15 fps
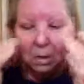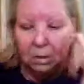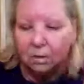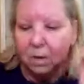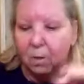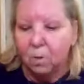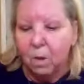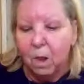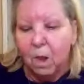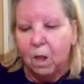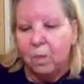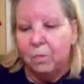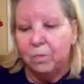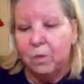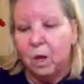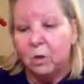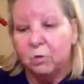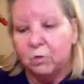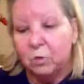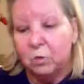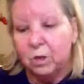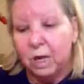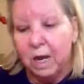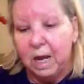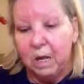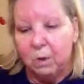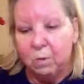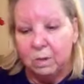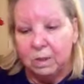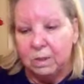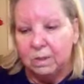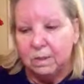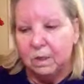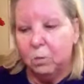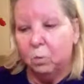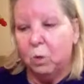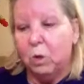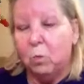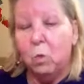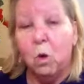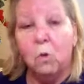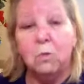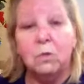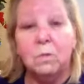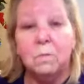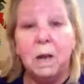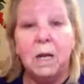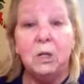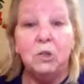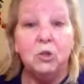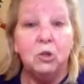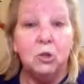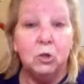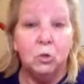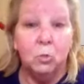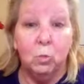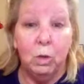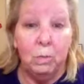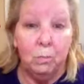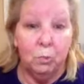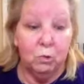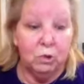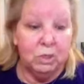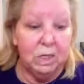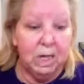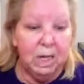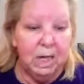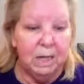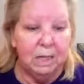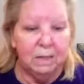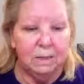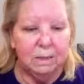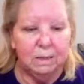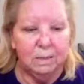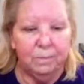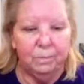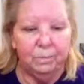So those are the areas that we want to make sure we protect.